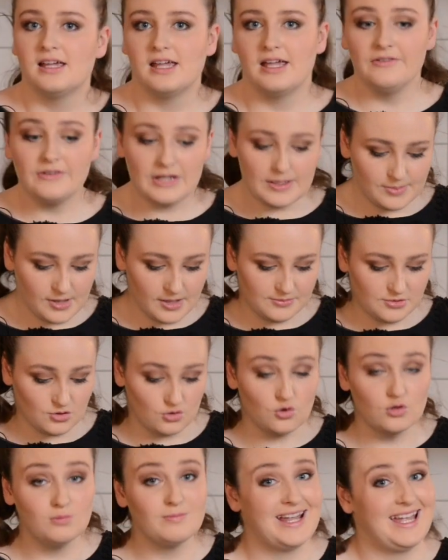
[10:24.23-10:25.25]
If I popped
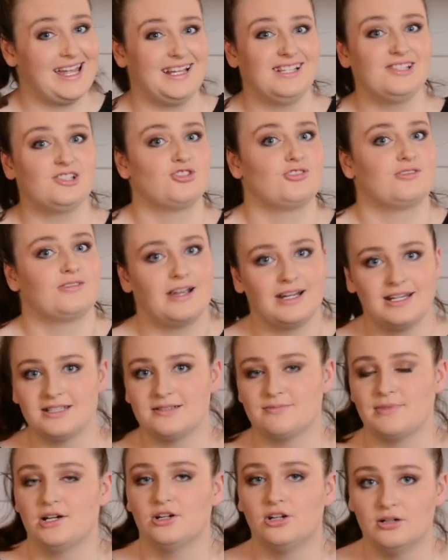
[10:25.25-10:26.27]
all my eggs straight into
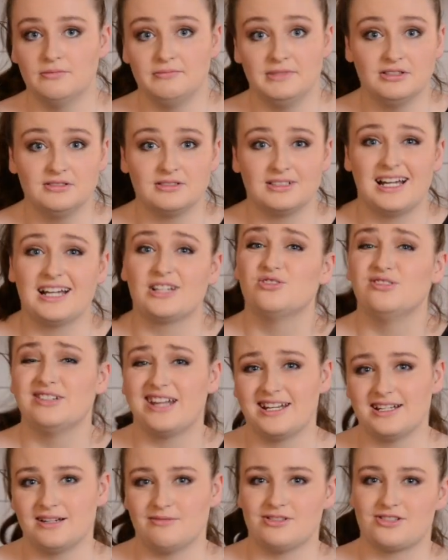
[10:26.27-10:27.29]
my hot milk, I could
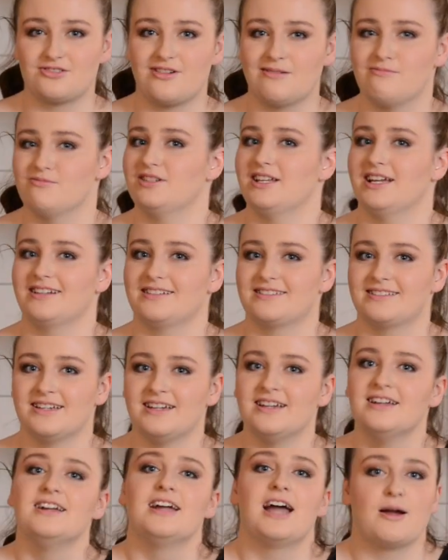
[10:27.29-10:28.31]
end up with scrambled eggs.
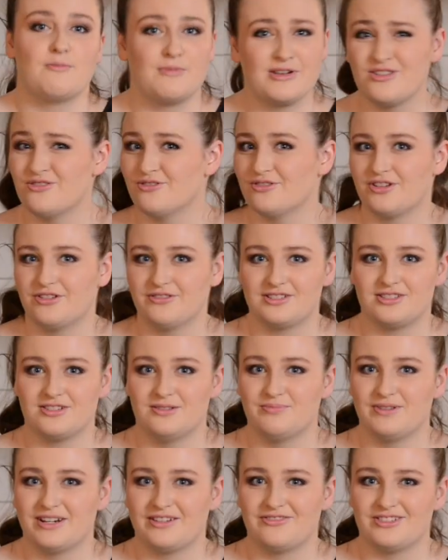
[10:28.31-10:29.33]
And we all know it's
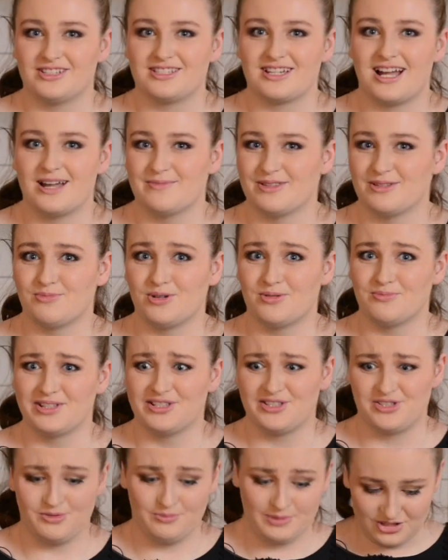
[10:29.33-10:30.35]
not breakfast time at the
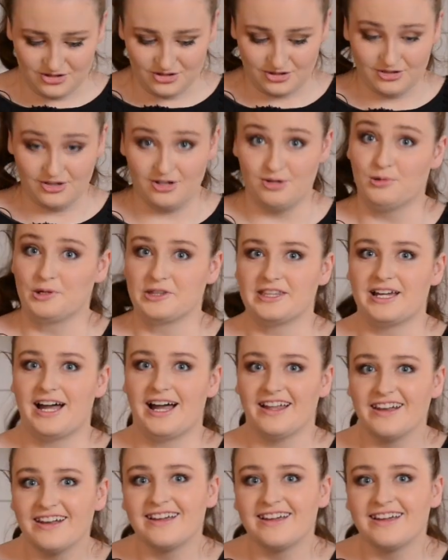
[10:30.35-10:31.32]
moment, so we do not want that.